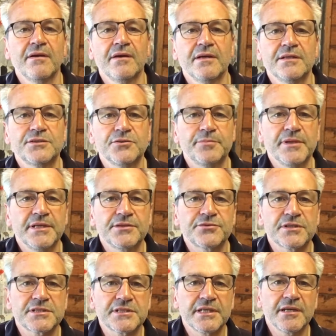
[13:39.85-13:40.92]
Should be
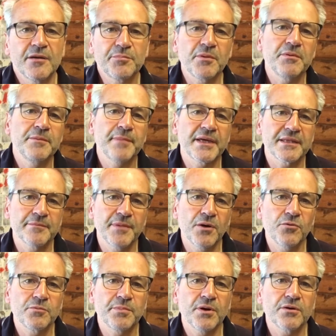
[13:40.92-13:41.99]
interesting. I'll probably make the
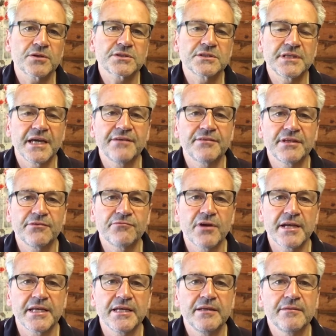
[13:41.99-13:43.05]
mould box and get everything
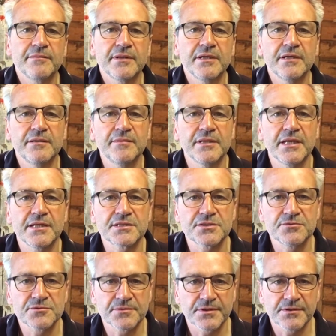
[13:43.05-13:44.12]
ready, and then as soon
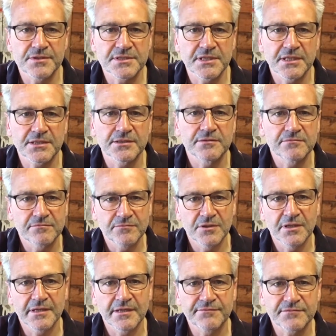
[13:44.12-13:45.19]
as we've got the silicone, we'll
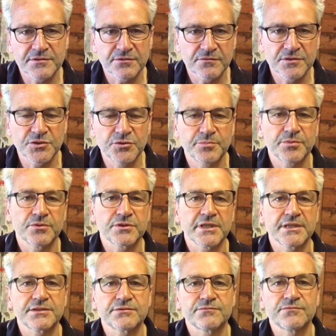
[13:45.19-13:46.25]
then have sort of two
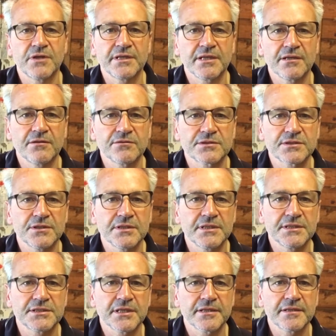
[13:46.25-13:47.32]
projects running alongside
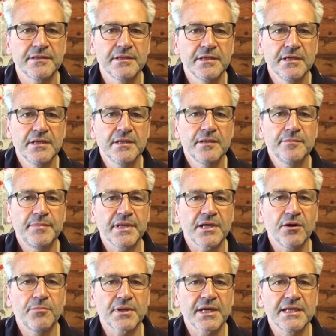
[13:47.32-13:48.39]
each other. Bit
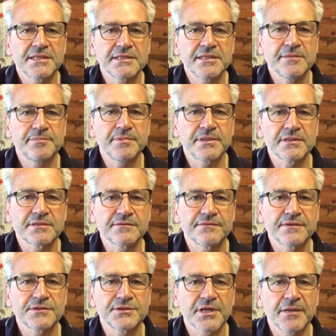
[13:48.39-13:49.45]
complicated because of the
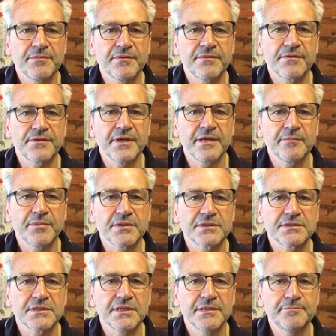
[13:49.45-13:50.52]
shape of the thing,
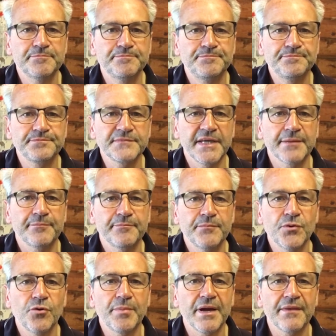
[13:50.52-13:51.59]
but yeah,
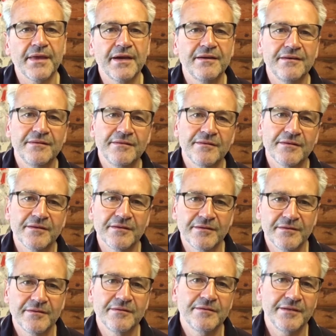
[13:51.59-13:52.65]
more about that in the
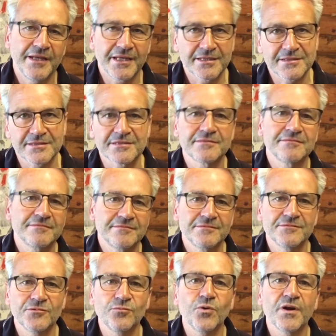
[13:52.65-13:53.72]
next,
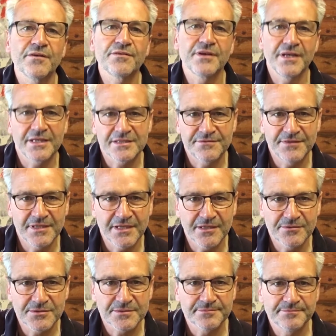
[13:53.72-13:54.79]
or one of the next
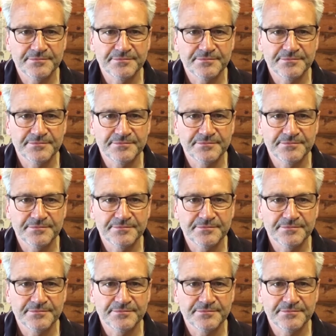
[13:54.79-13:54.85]
videos.